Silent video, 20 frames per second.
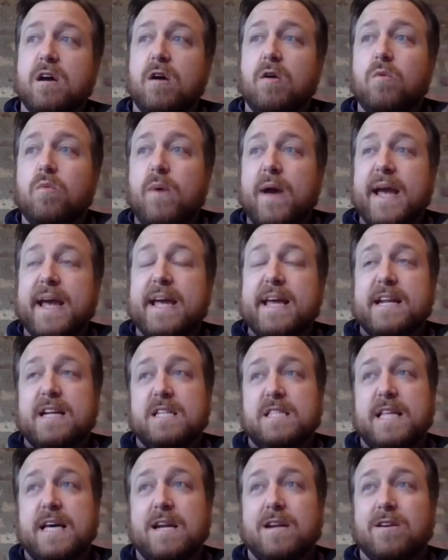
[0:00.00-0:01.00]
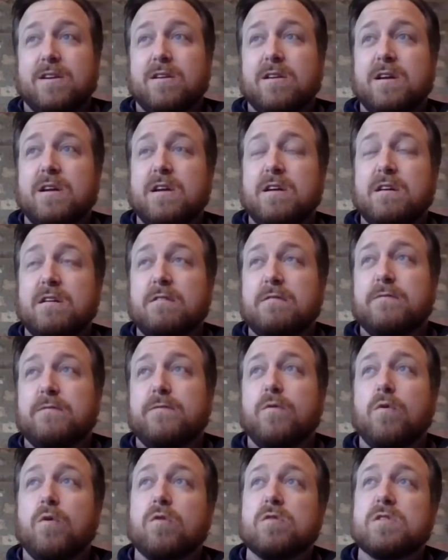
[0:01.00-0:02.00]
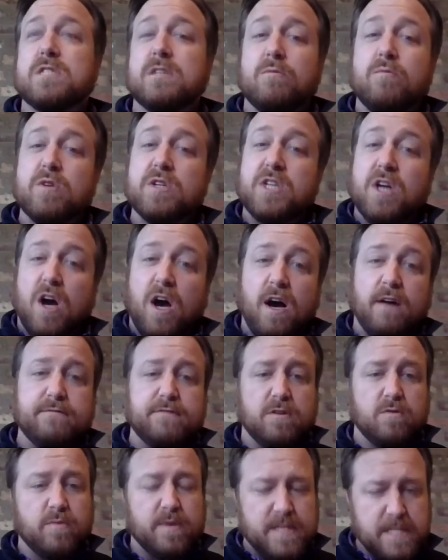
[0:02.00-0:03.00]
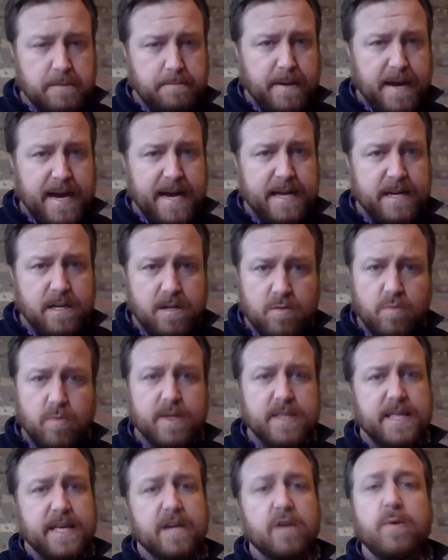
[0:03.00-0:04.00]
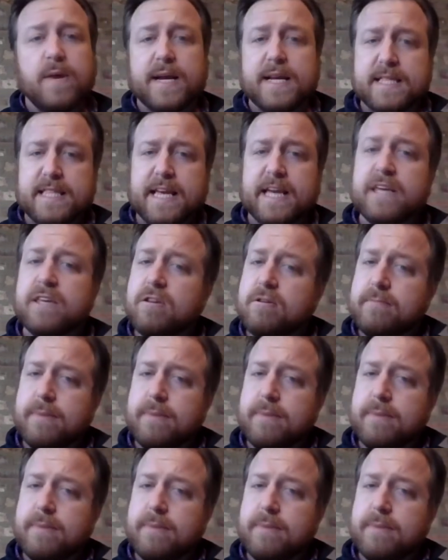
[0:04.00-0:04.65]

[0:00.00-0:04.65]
a way in a letter for someone to often respond with a quick thank you,